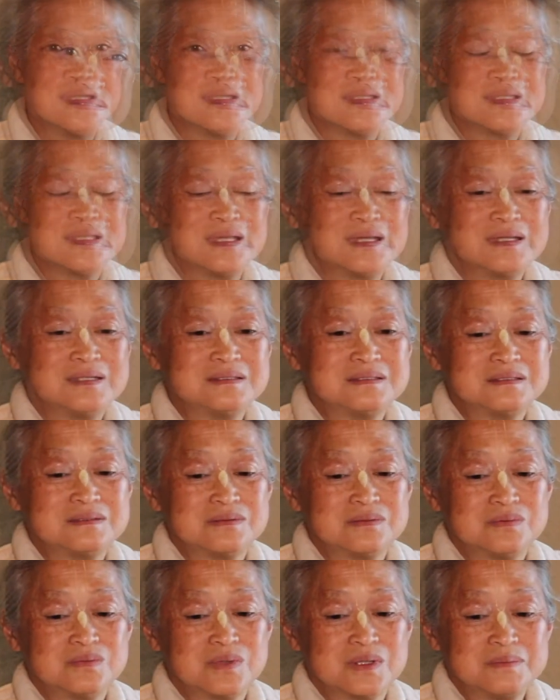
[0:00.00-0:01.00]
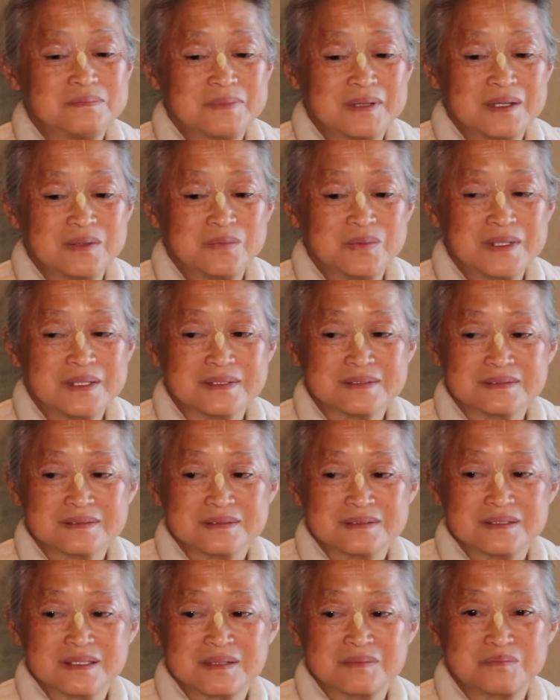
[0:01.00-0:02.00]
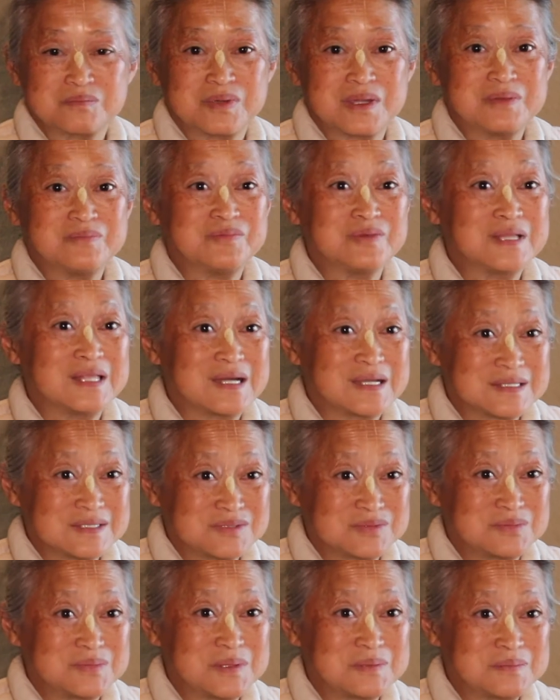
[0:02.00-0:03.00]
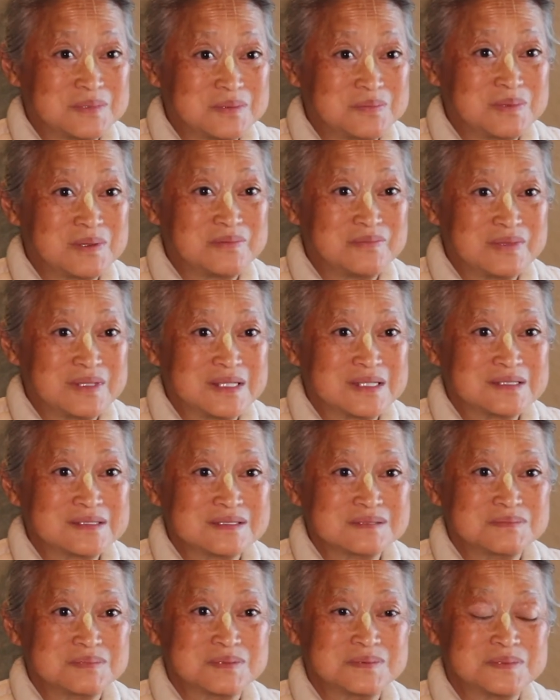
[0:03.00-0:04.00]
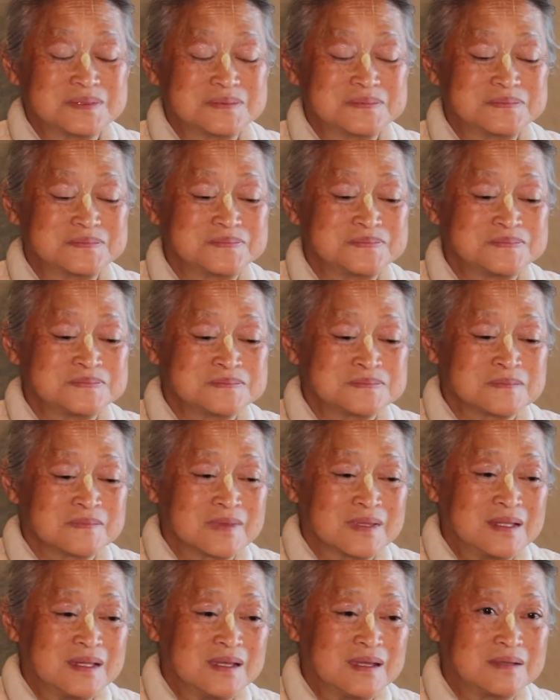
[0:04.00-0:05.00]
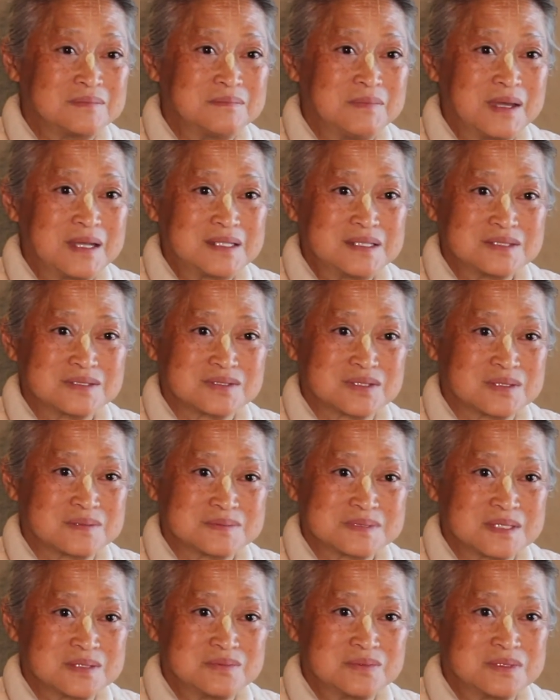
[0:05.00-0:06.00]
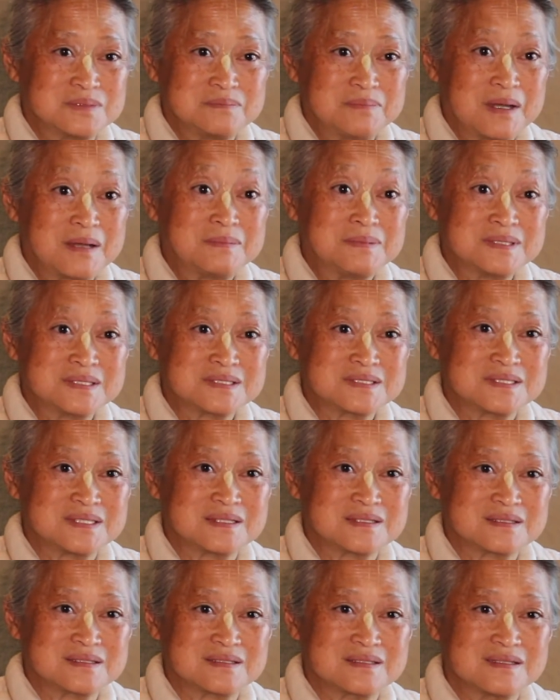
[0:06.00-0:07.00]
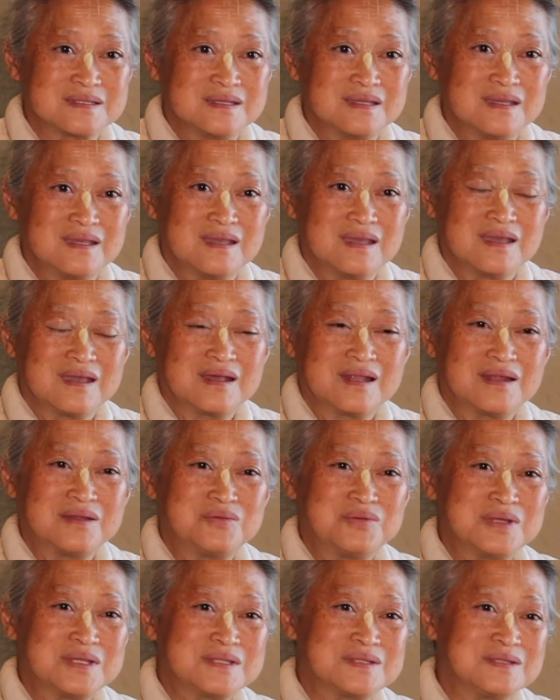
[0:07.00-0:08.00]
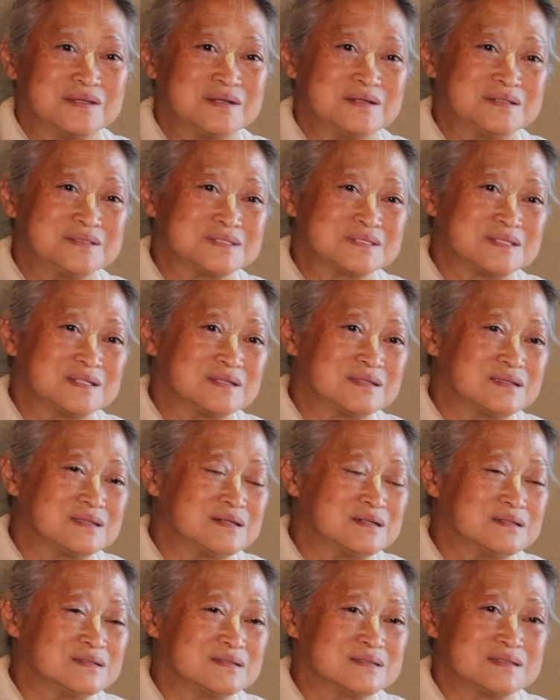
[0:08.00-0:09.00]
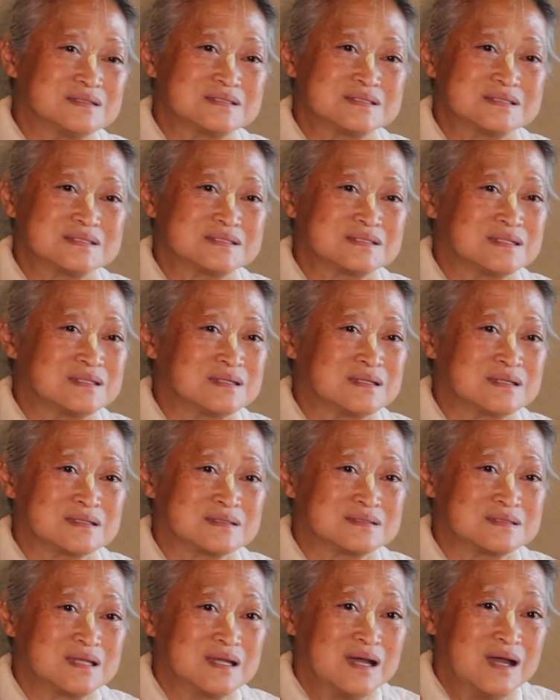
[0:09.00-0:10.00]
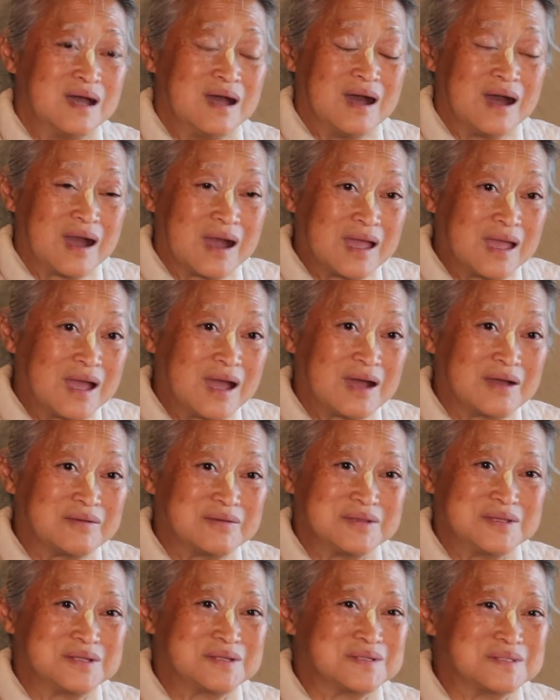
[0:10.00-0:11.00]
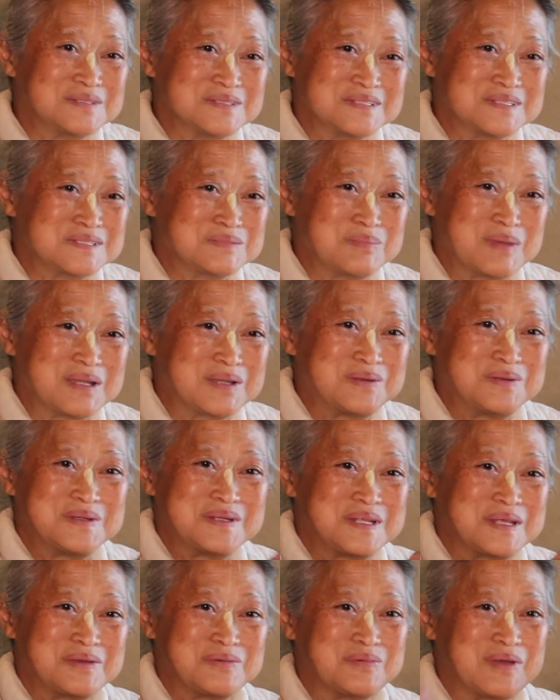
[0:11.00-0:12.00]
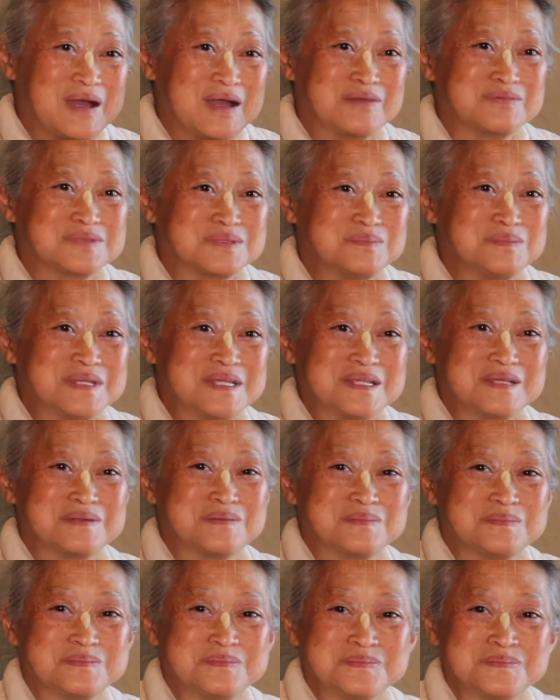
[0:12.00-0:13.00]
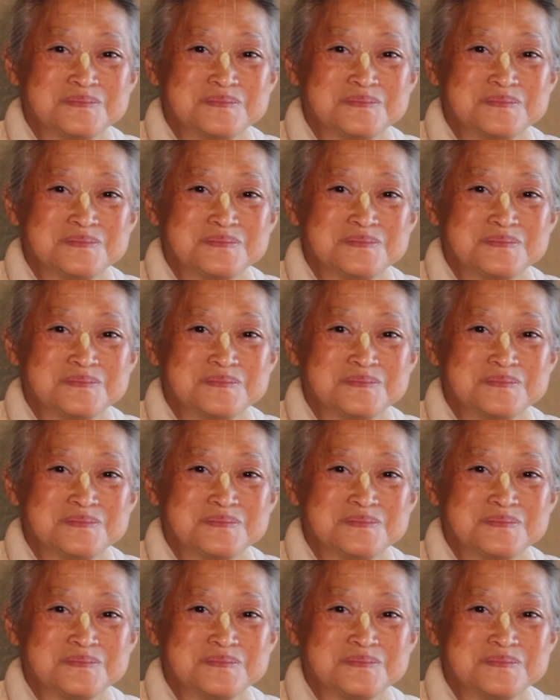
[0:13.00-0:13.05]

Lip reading: Then, one by one, like Prem Vilas, remember Prem Vilas, Prabhu? He had manuscripts that weren't published yet. And I read those and I thought, this is it. I have, you know, it's my Gurudev, I have to meet him.